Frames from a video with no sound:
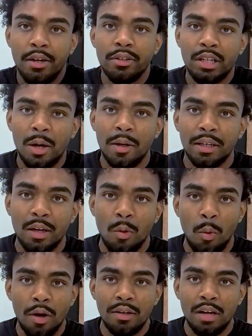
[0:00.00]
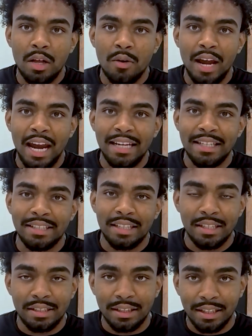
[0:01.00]
Here's how I get
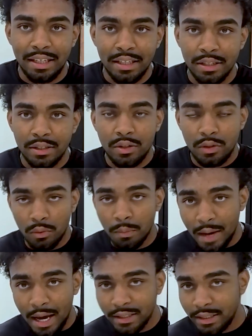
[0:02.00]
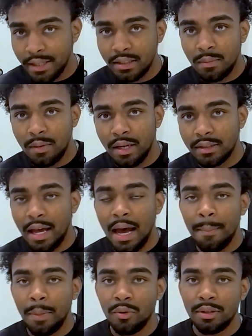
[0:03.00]
$1.80 leads through mass SMS. I
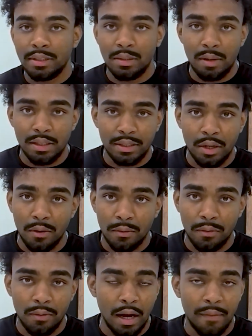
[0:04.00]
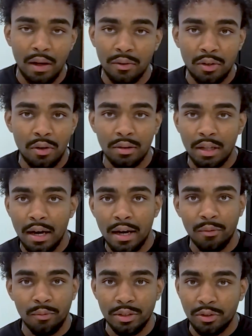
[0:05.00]
built the system myself. I found it
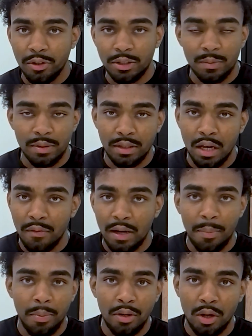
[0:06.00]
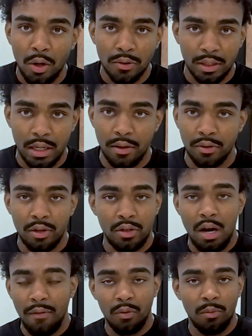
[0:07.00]
online, researched some stuff, and I put it all together so I
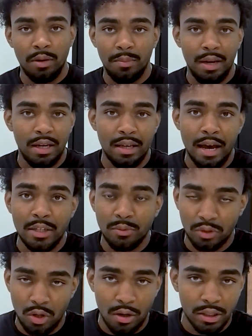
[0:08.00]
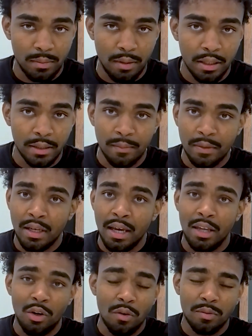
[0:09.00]
don't have to run paid ads, which costs money,
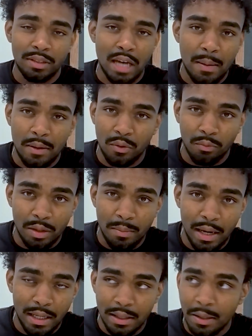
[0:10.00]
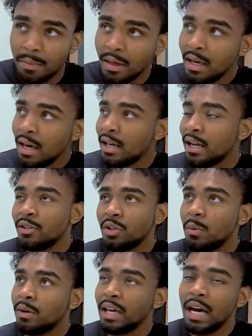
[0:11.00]
and over time you have to remake them. And I
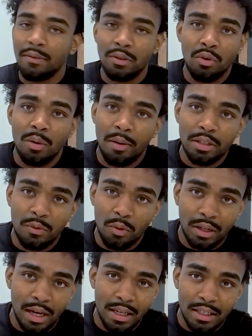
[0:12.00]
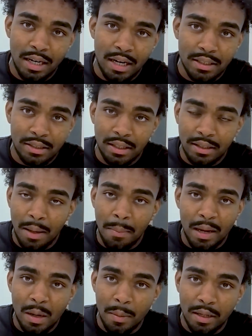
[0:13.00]
don't want to have to do a bunch of organic content that
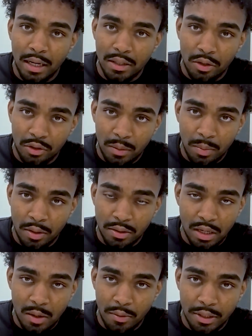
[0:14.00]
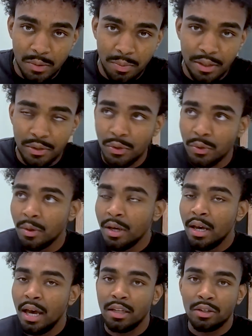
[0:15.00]
may or may not talk to the person I want to speak to.
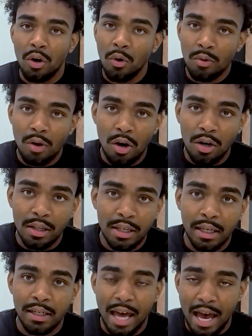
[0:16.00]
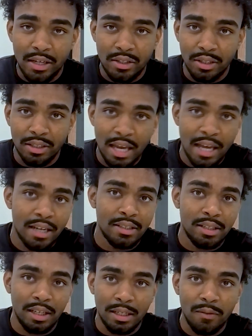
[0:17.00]
And cold calling and actually
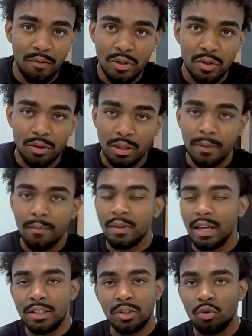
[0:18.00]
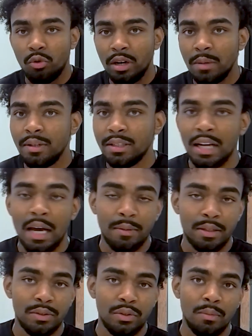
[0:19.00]
texting individually is incredibly time
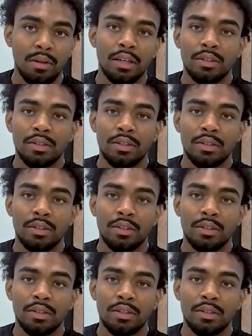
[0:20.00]
consuming.